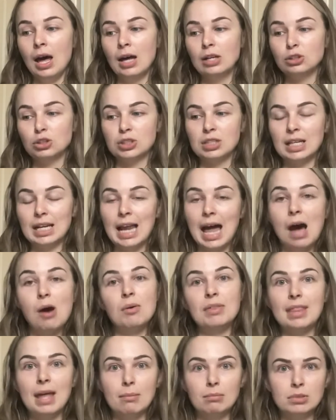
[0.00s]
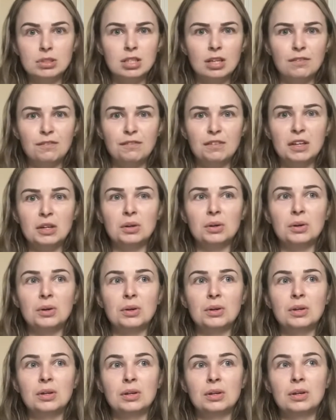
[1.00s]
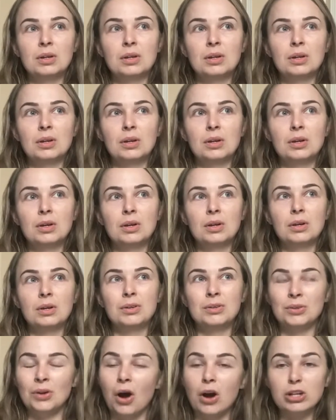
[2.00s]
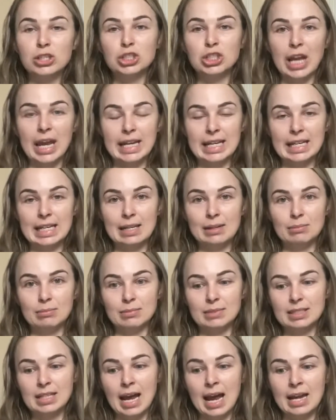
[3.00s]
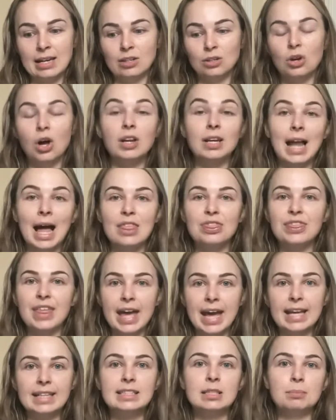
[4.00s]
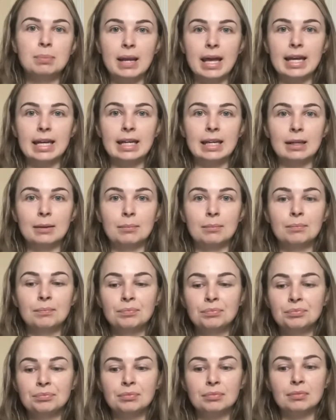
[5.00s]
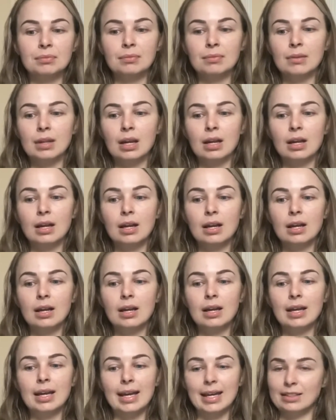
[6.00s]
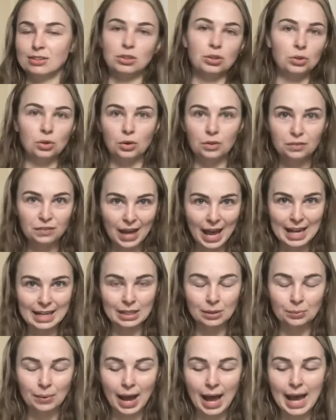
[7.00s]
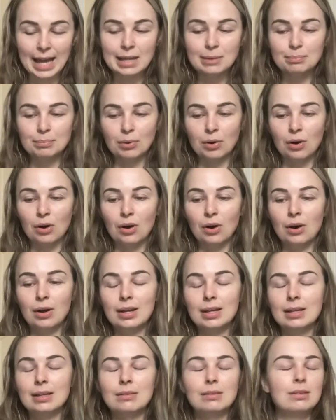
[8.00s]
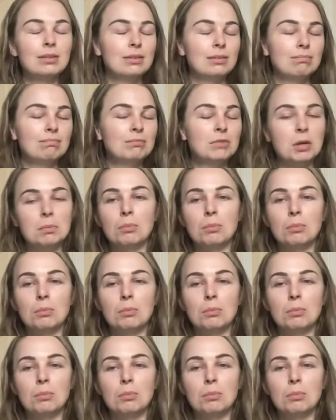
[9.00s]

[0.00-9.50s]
just allowing them to feel not ashamed and not like there to blame is enough anyway, but the